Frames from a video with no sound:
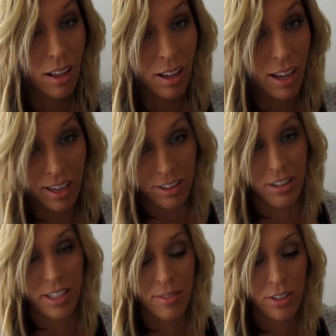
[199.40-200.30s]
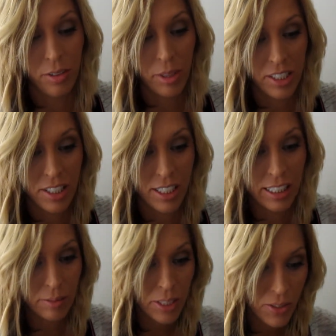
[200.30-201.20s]
I had a hard time falling back to
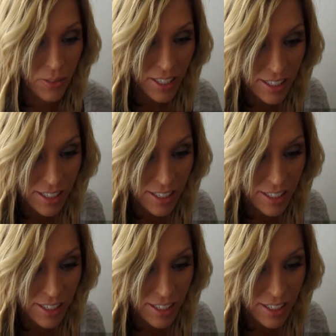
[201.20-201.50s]
sleep. So this